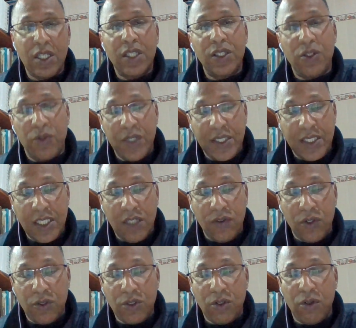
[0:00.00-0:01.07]
The receiver,
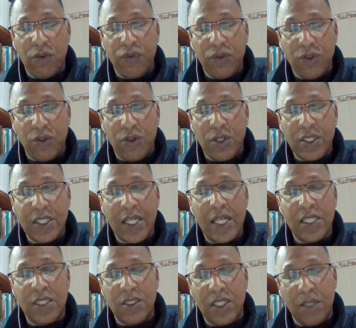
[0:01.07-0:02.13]
of course,
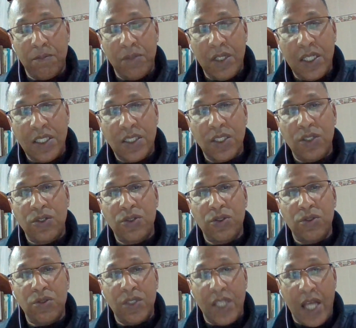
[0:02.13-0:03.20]
has the ability to
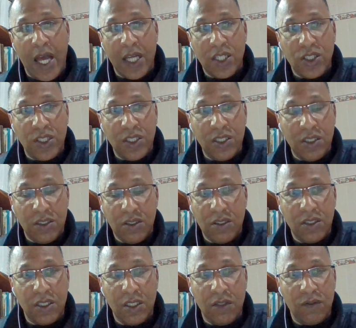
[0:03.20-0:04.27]
do the action.
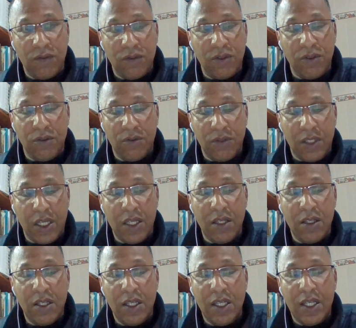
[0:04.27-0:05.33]
Okay,
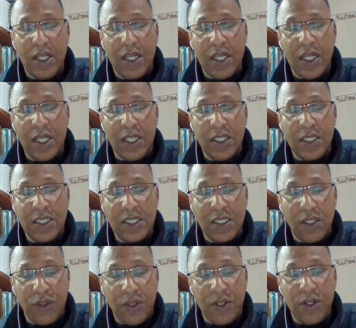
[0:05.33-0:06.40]
and
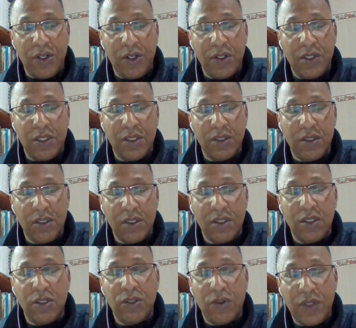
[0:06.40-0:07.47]
third,
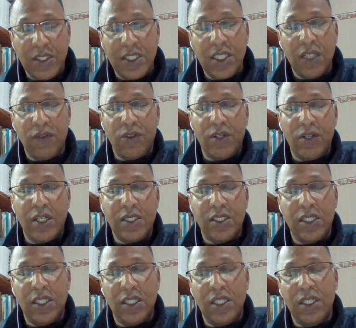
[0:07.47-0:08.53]
the receiver has
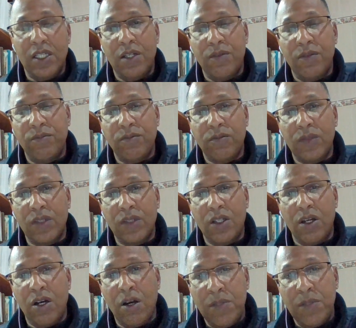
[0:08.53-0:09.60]
the
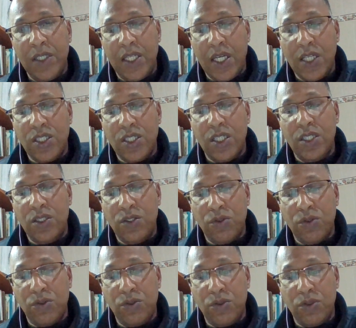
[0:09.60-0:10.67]
obligation
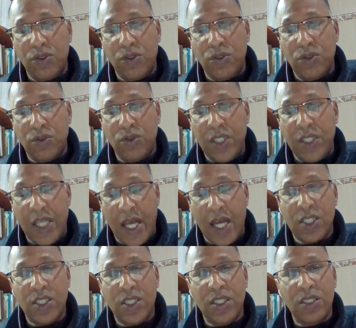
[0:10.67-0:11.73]
to do the
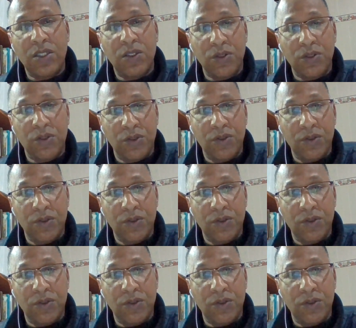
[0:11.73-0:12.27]
action too.